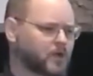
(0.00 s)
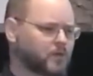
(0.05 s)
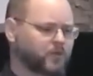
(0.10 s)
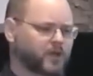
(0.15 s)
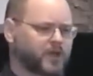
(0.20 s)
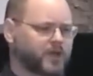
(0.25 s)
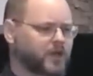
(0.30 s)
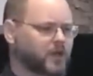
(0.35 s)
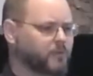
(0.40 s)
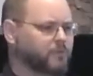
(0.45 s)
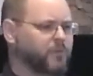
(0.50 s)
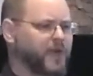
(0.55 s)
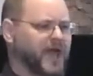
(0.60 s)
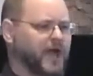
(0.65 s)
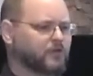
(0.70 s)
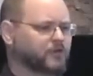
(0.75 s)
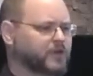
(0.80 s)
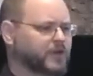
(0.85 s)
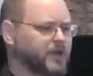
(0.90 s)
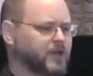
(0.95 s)
but he
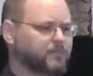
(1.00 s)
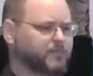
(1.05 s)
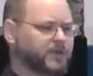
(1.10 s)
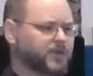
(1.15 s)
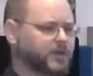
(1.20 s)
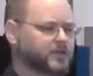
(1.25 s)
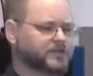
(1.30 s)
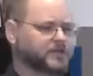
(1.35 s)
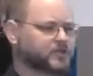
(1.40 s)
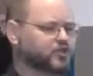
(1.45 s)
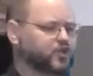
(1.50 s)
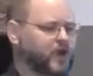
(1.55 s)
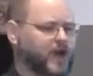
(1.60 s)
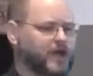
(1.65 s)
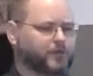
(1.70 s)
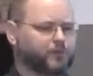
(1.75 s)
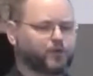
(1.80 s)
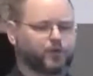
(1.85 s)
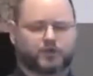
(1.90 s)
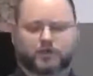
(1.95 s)
compounded it because he
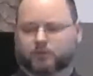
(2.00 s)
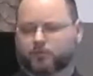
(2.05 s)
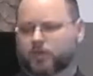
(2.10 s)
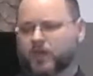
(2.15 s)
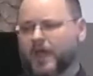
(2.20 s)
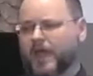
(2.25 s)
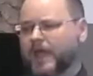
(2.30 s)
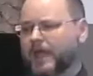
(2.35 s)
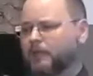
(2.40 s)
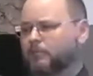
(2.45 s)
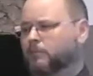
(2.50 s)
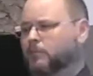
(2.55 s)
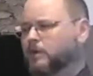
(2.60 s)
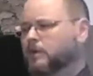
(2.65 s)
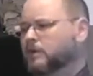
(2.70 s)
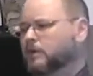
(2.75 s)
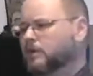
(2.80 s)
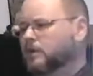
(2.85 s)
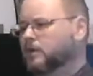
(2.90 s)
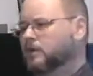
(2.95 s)
tried to put the blame
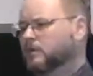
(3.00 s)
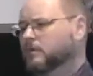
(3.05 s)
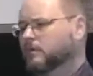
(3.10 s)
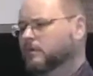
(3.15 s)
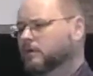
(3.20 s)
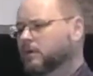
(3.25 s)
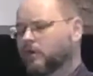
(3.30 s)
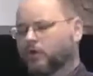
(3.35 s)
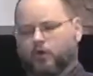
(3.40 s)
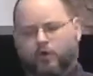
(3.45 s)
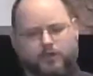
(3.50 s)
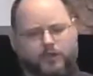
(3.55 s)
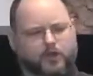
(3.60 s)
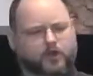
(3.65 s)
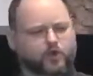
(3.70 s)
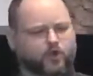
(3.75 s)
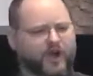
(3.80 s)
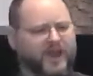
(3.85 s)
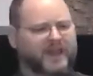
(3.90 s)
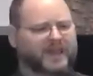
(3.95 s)
or the
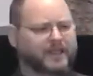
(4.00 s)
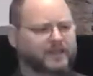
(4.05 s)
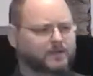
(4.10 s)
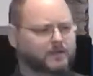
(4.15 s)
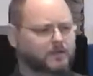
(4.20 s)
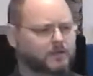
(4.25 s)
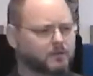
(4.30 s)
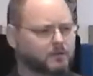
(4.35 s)
credit